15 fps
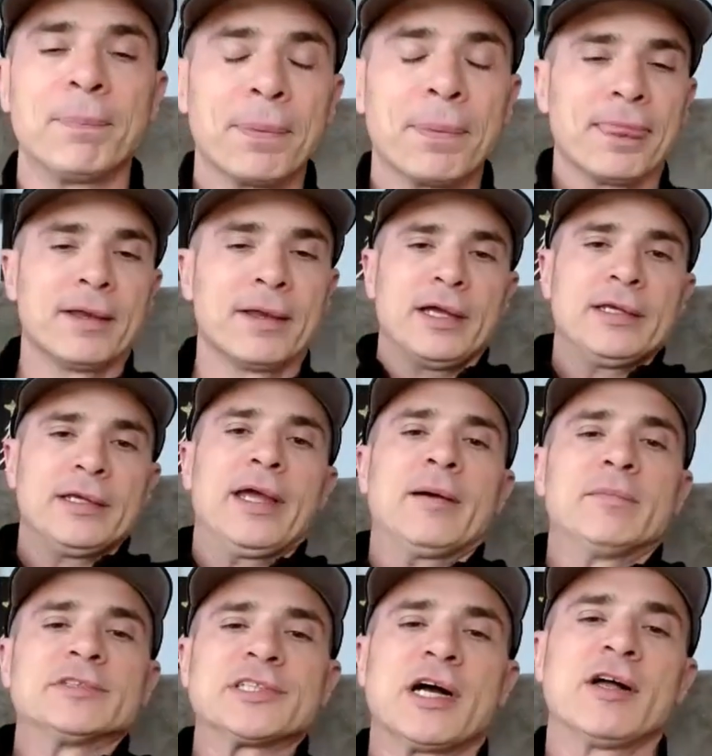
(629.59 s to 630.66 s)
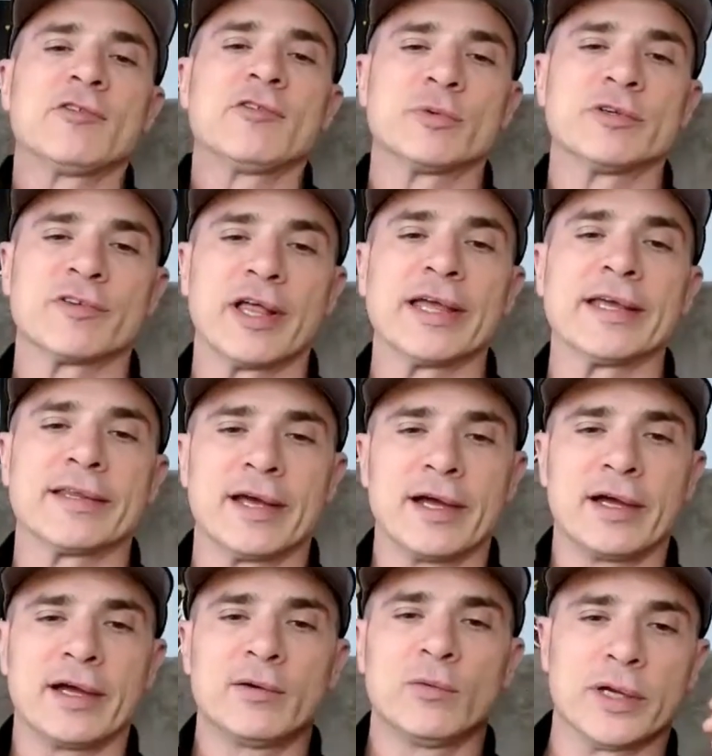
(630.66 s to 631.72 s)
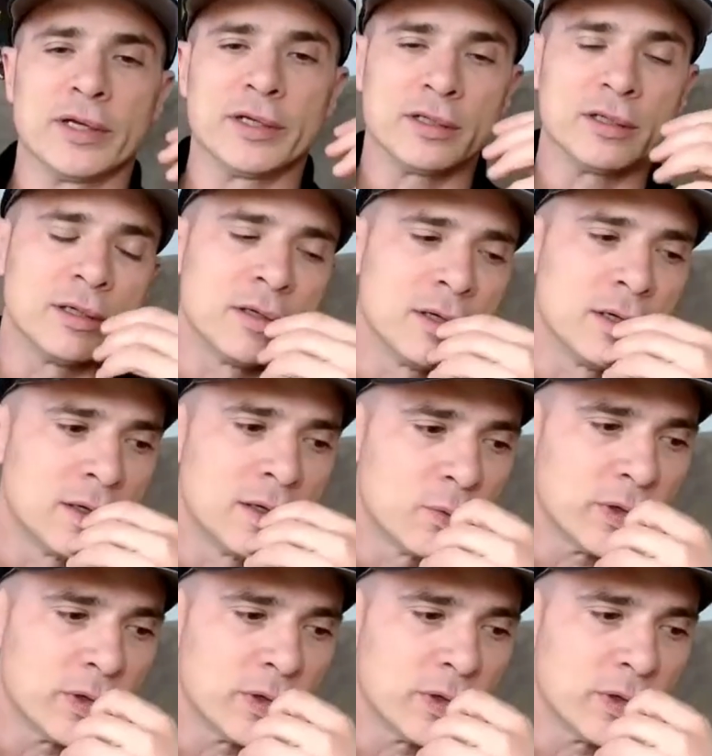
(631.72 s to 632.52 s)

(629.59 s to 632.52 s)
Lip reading: And yeah, massage was like that when